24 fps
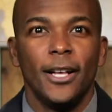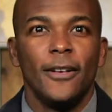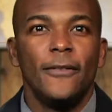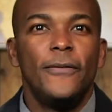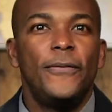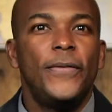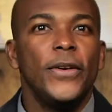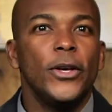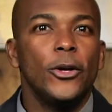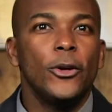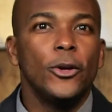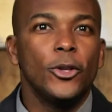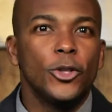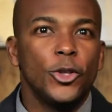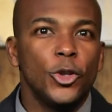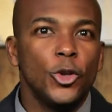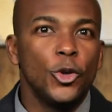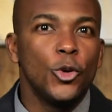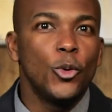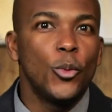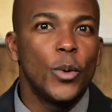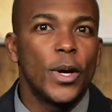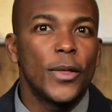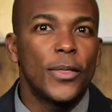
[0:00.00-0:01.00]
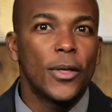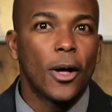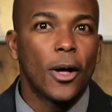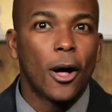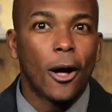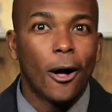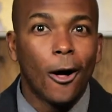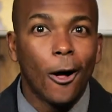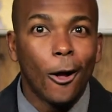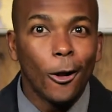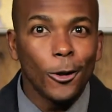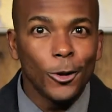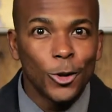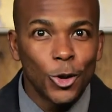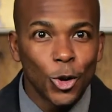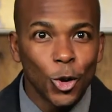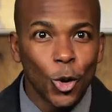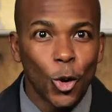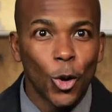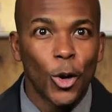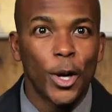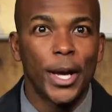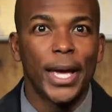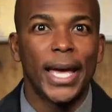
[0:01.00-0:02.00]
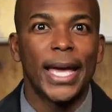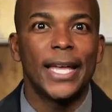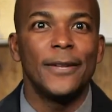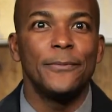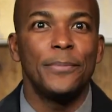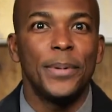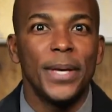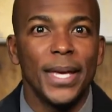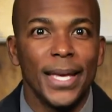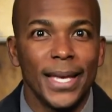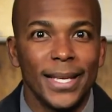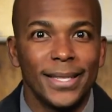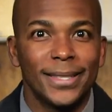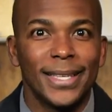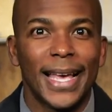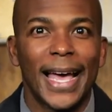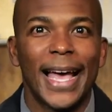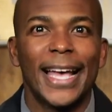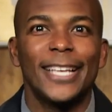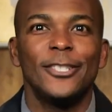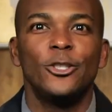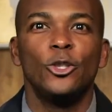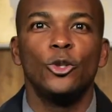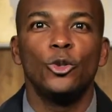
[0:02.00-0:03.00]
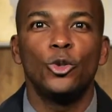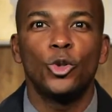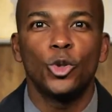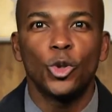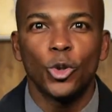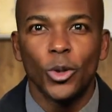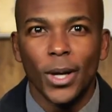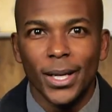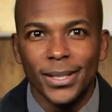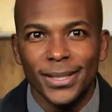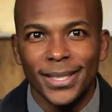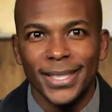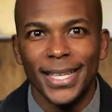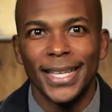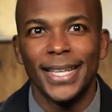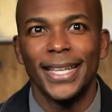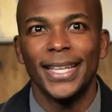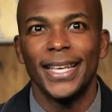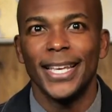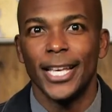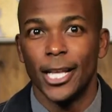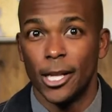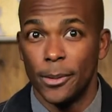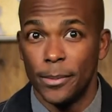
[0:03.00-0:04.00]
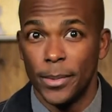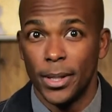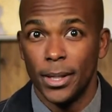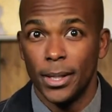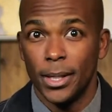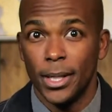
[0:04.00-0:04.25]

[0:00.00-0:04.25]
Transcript: fill you with all joy and peace as you trust in him,